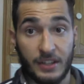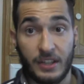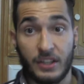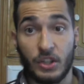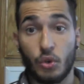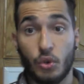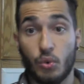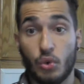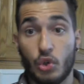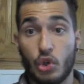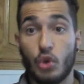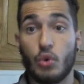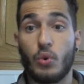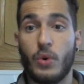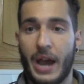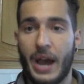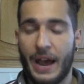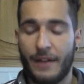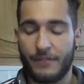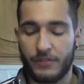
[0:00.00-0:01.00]
and you do
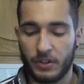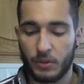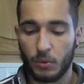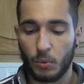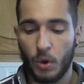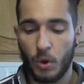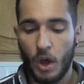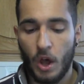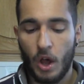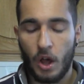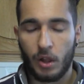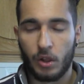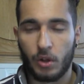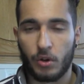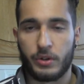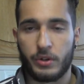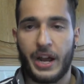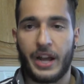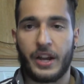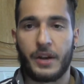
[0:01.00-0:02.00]
have to
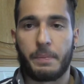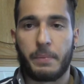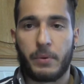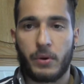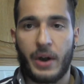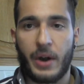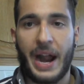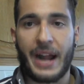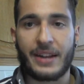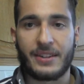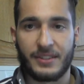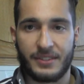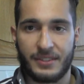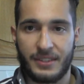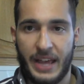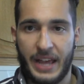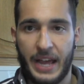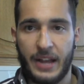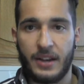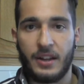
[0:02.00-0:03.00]
learn how to practice
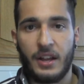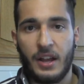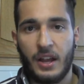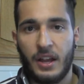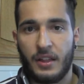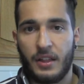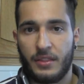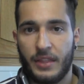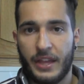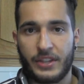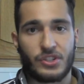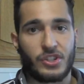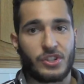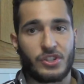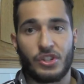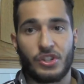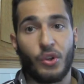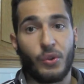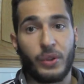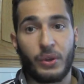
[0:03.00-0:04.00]
that. That's
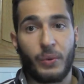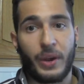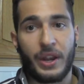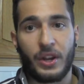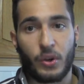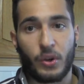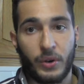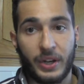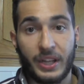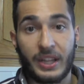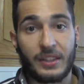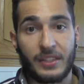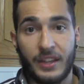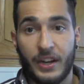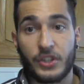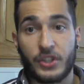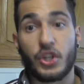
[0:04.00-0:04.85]
just the only way you're going to get there.